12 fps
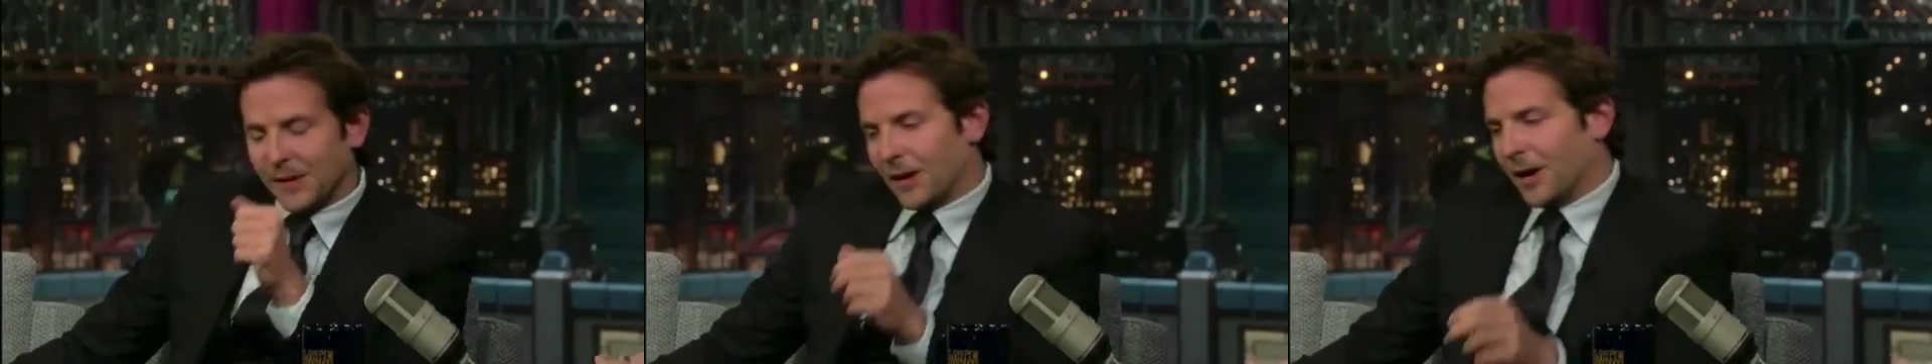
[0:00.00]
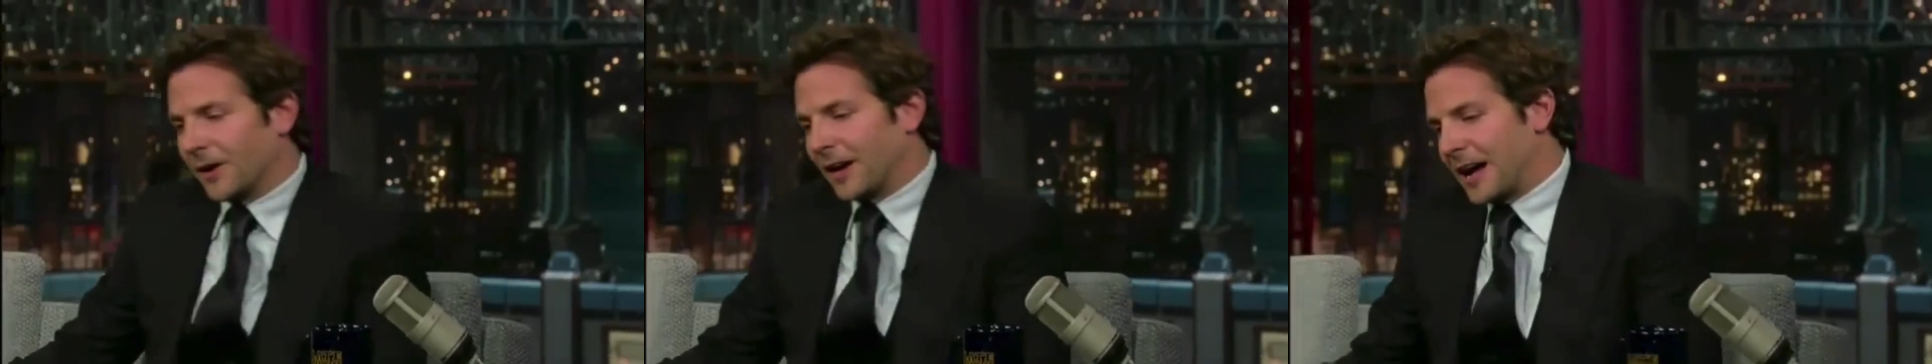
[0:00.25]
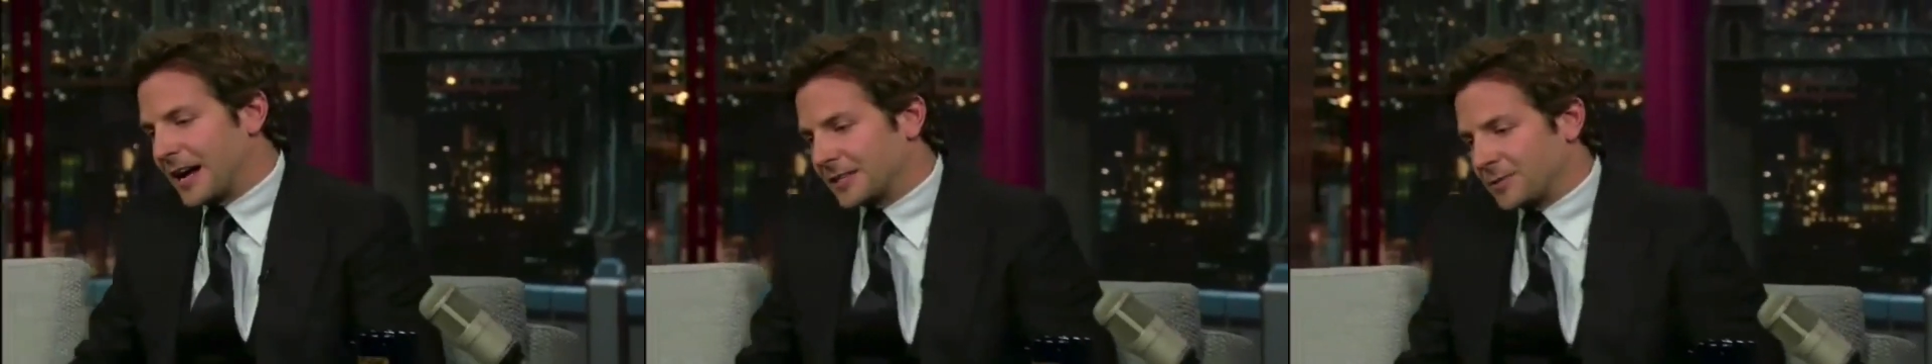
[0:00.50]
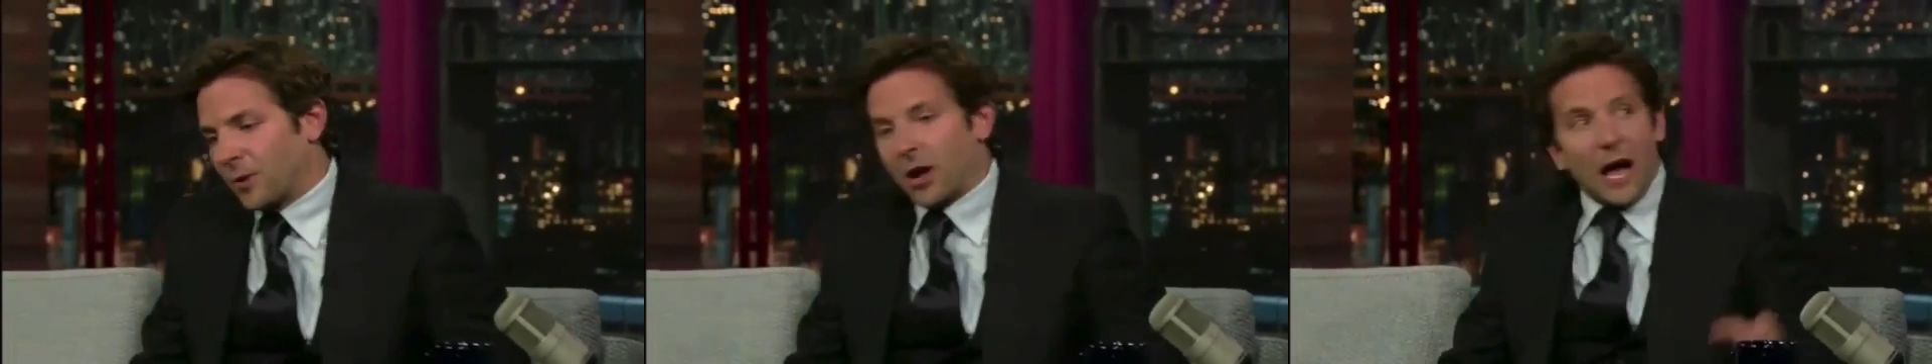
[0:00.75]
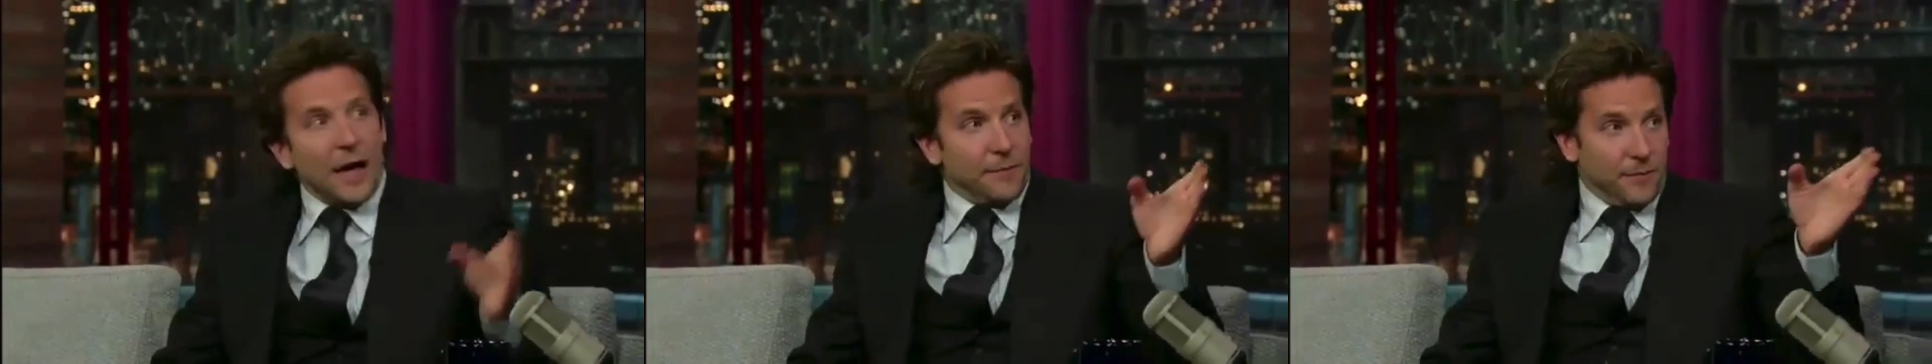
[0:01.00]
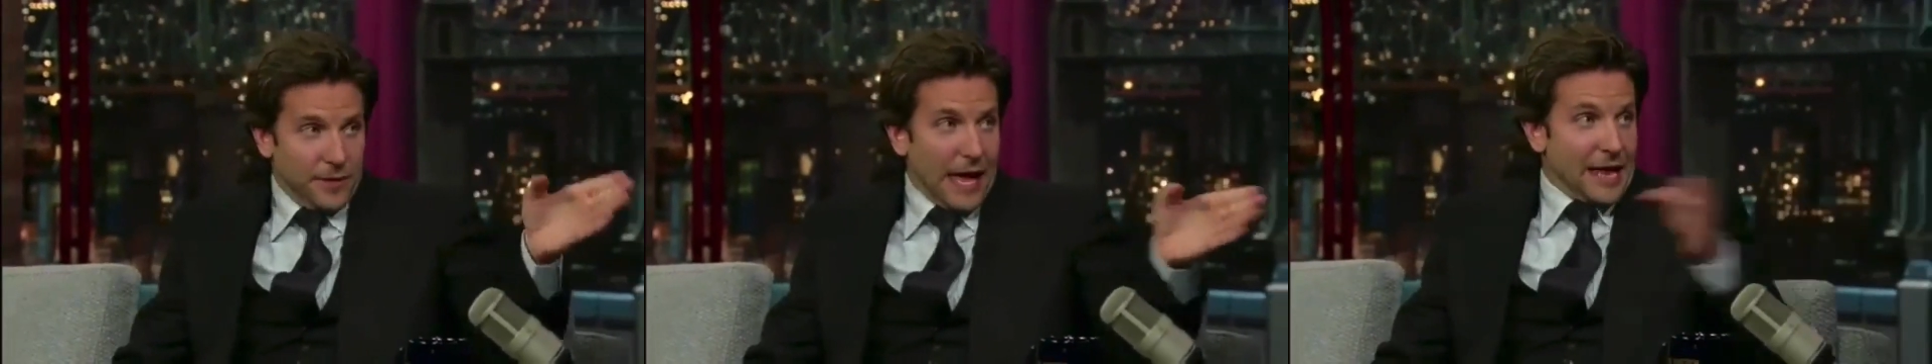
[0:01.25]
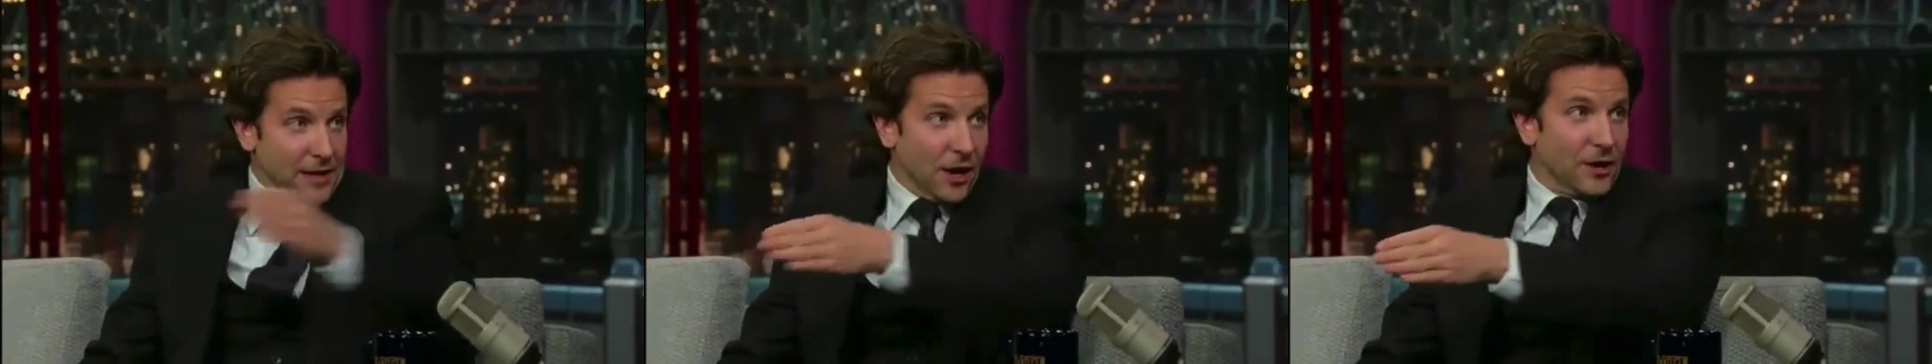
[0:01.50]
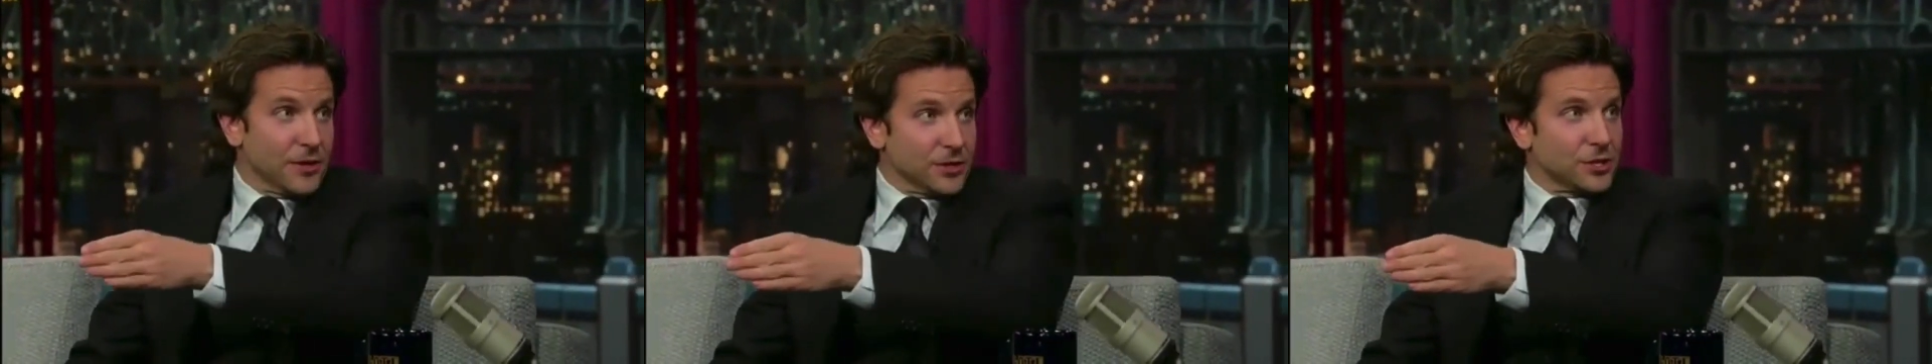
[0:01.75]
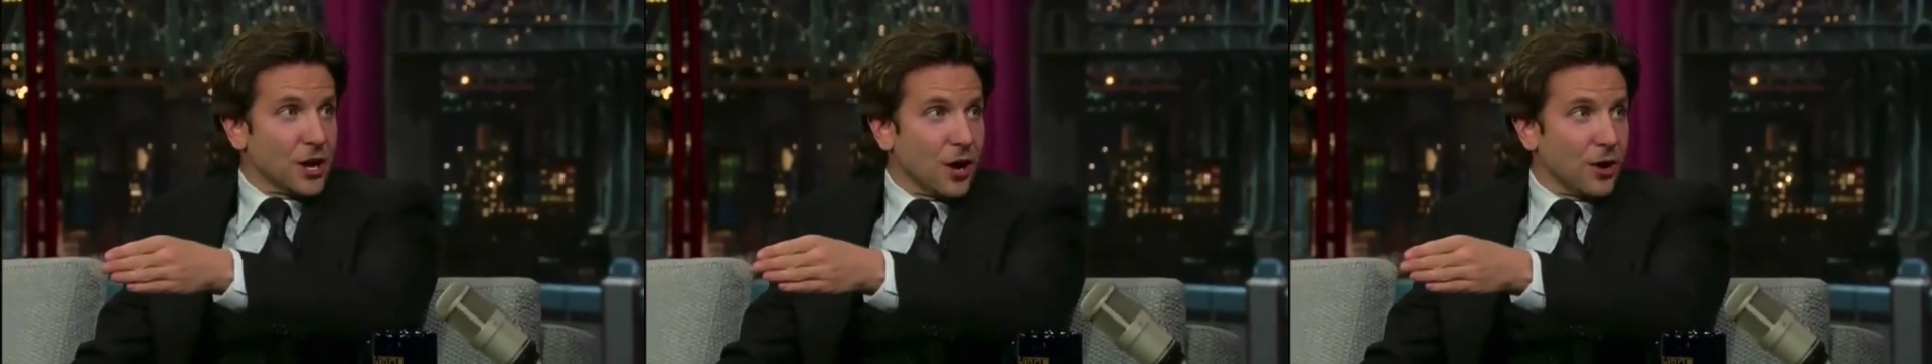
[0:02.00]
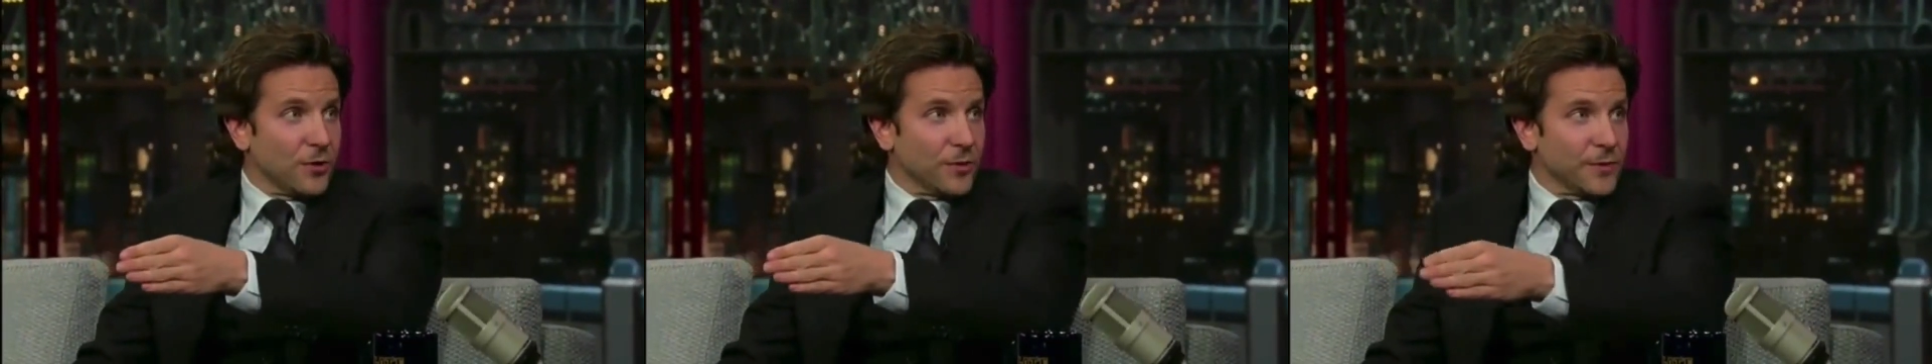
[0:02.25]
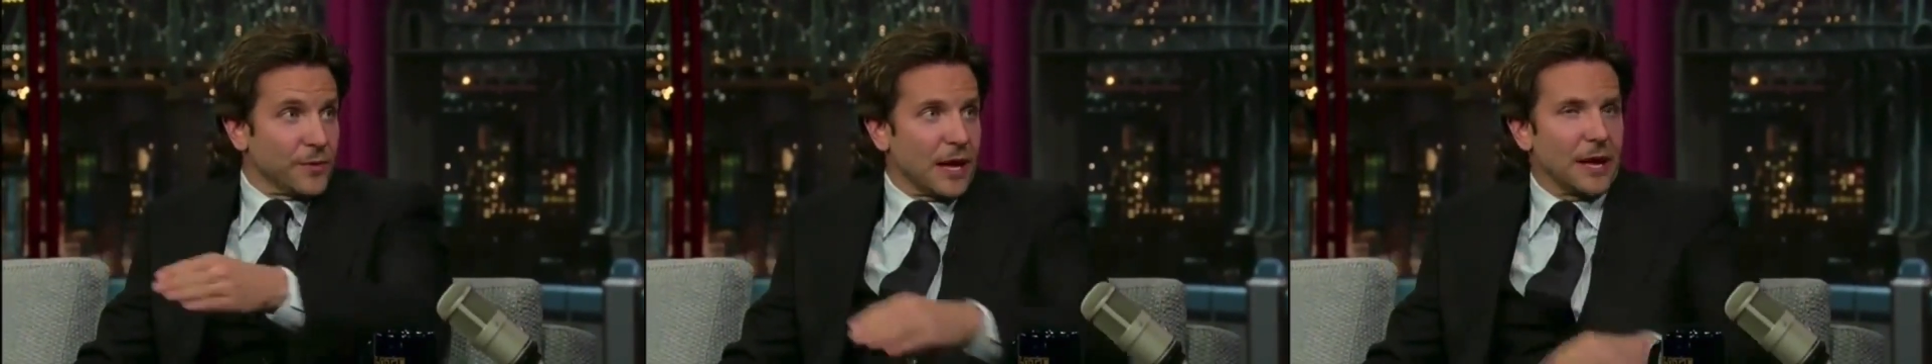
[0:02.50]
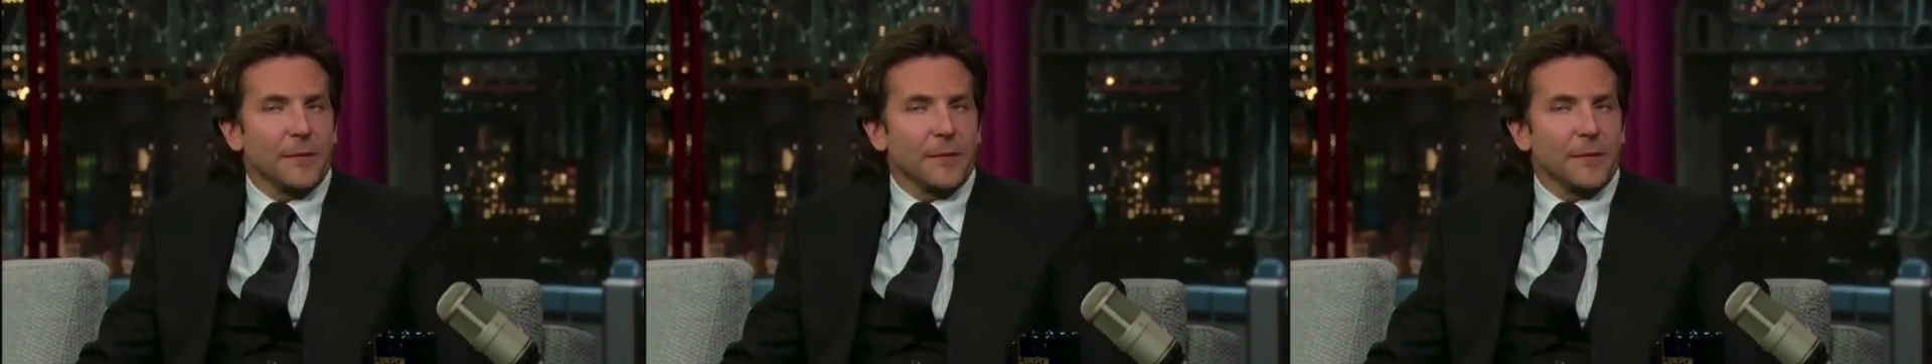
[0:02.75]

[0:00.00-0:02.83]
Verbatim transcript: Oh gosh. Well, I that on the show mm -hmm.